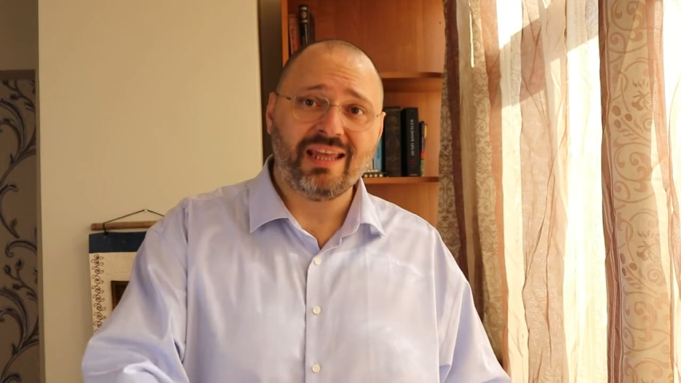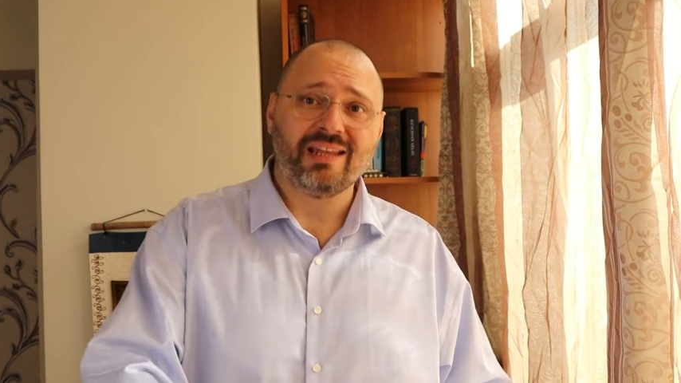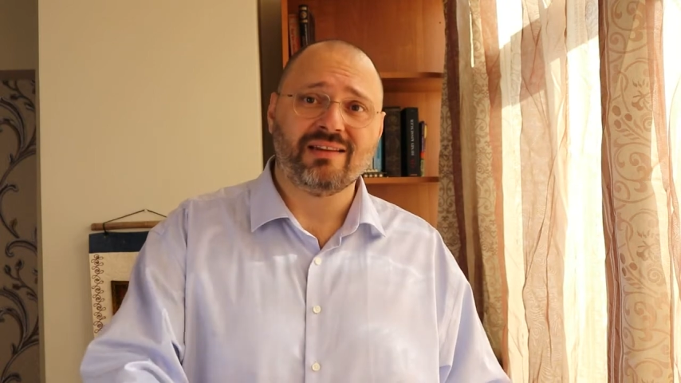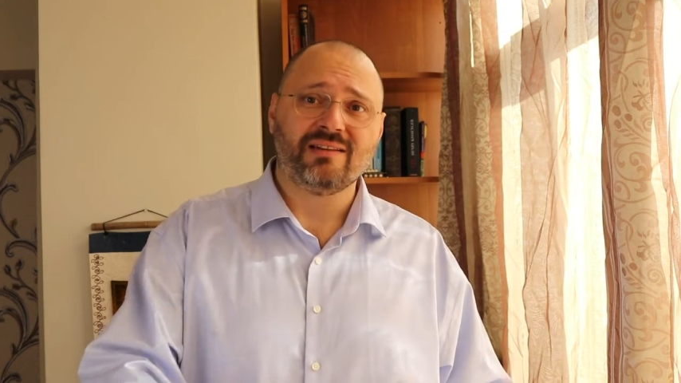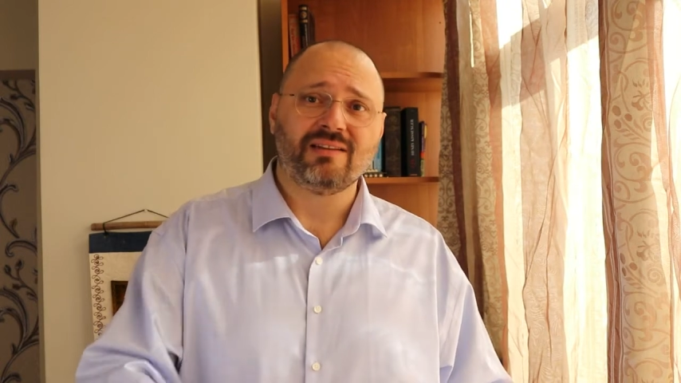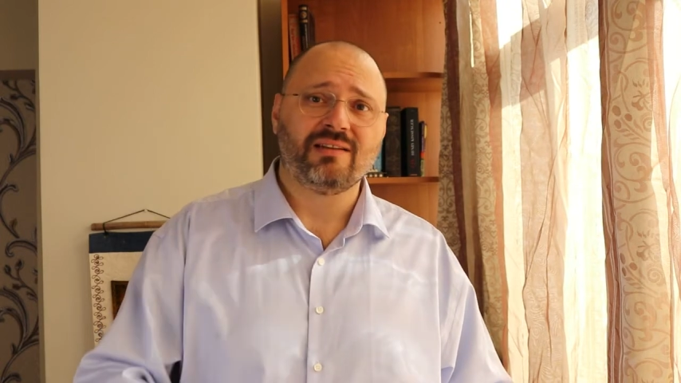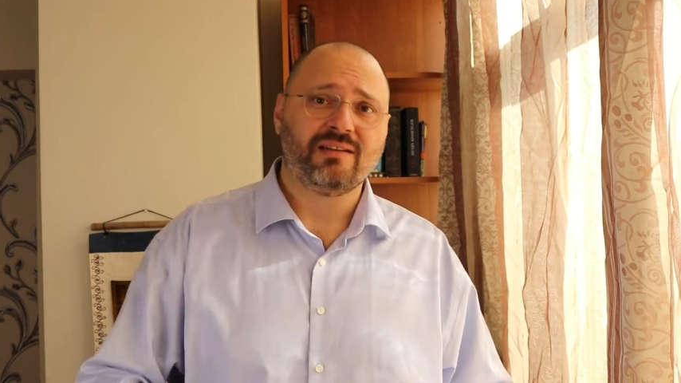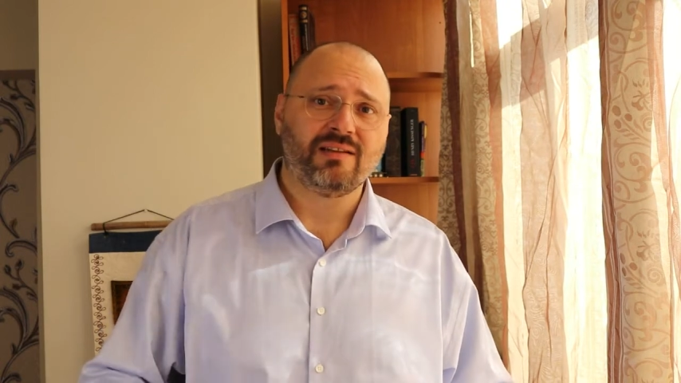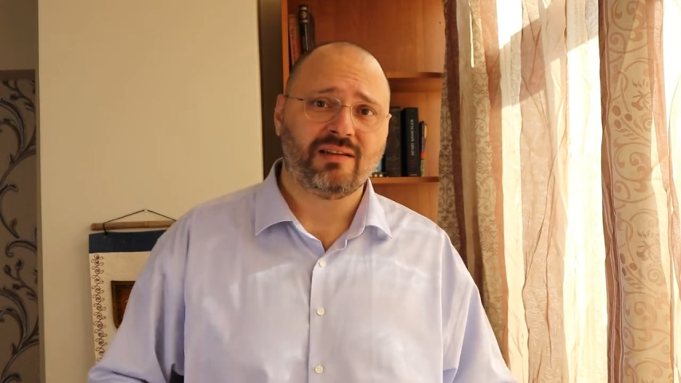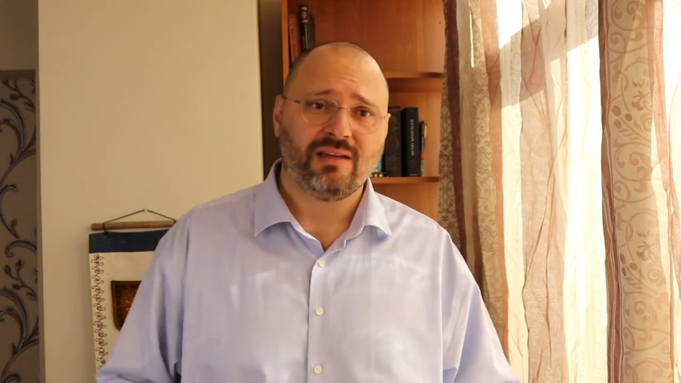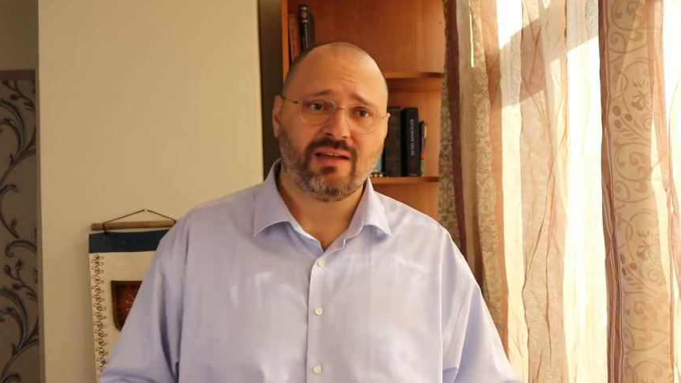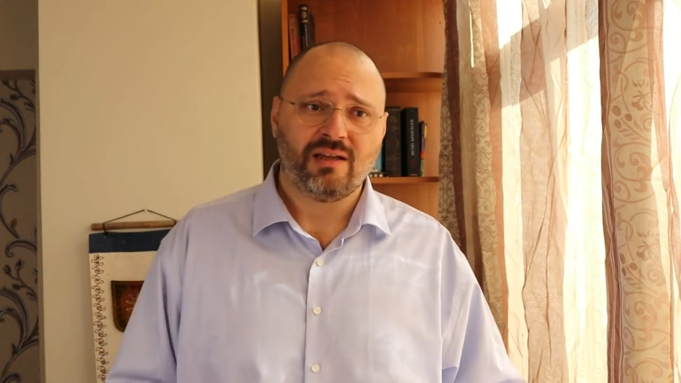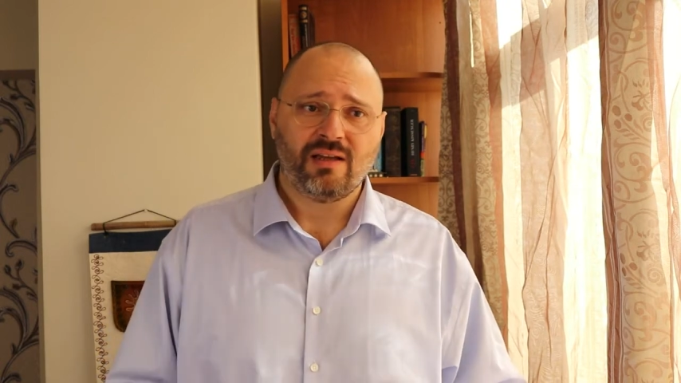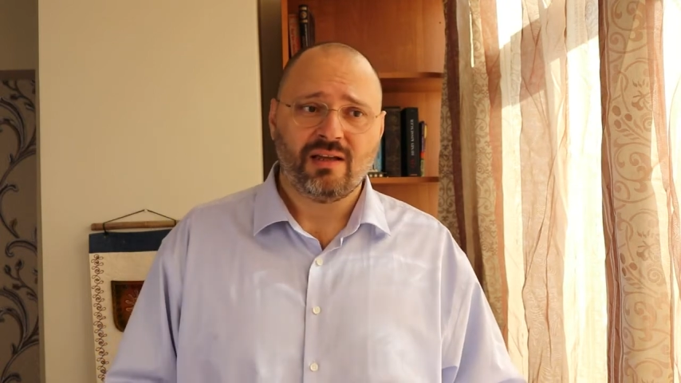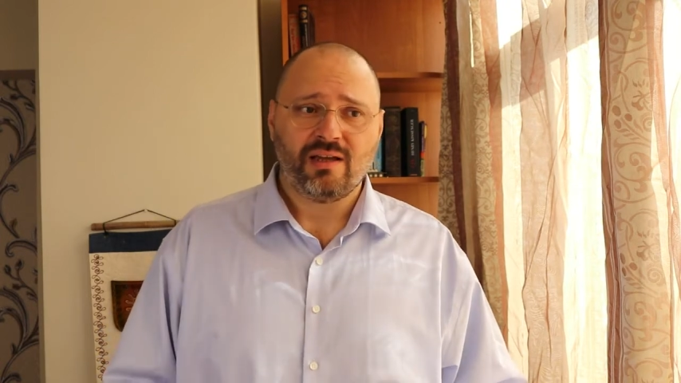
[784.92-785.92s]
in
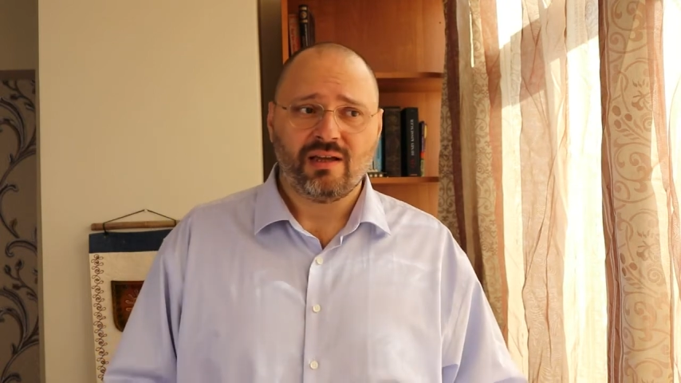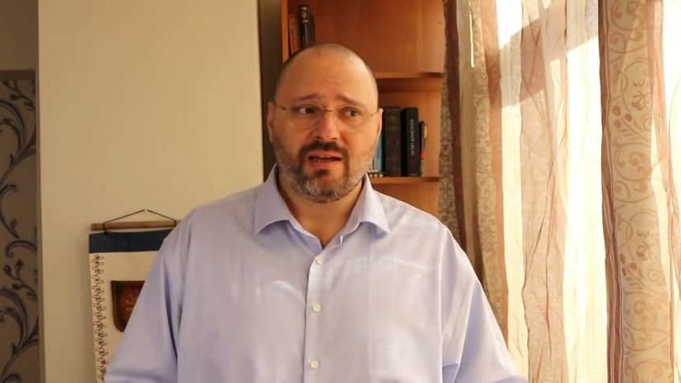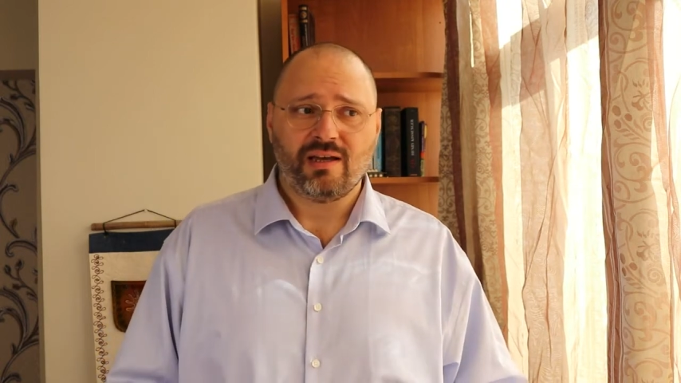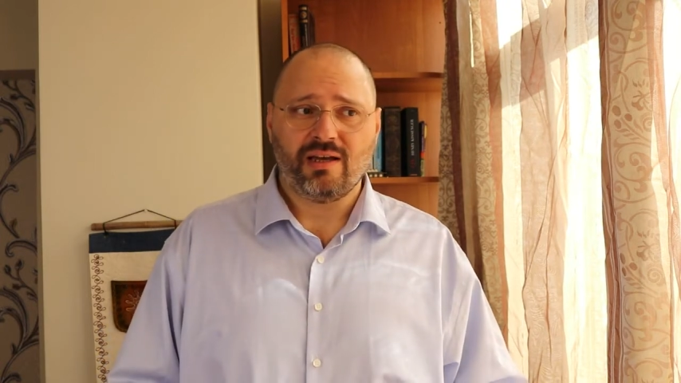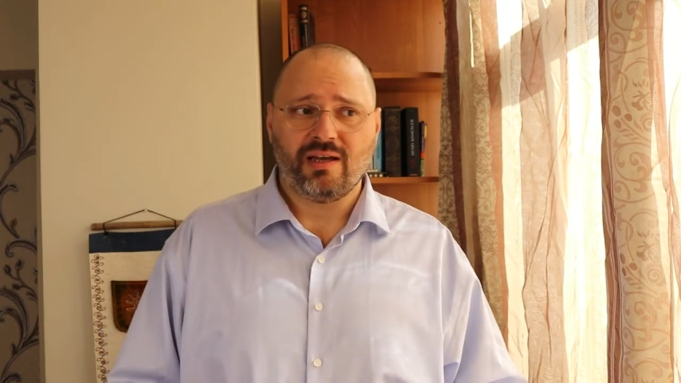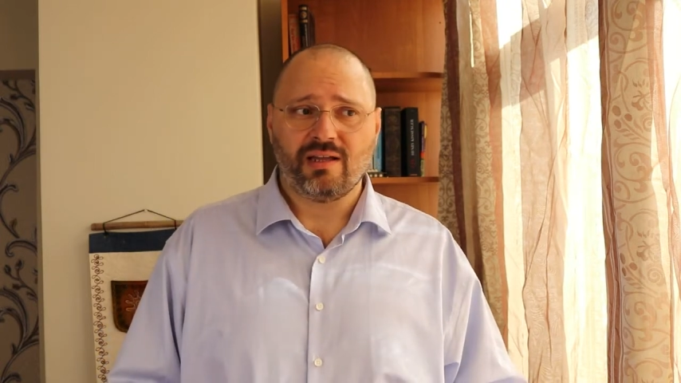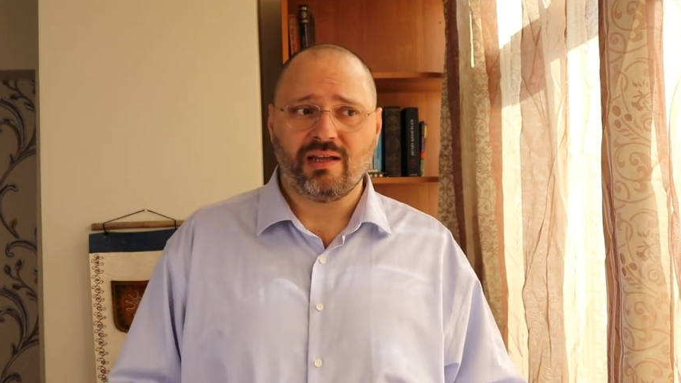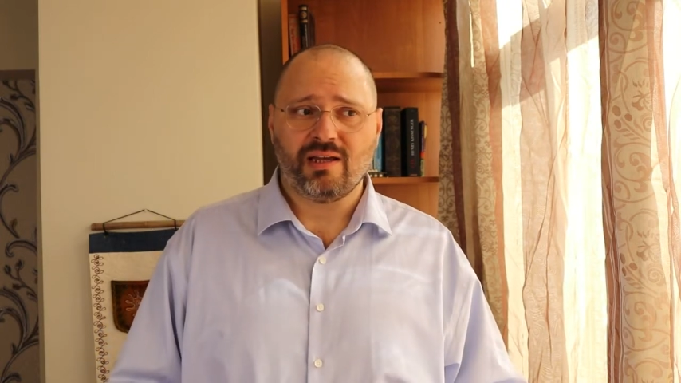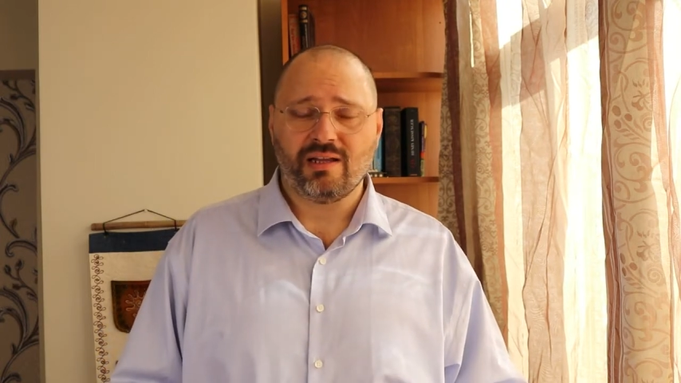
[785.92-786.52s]
uh,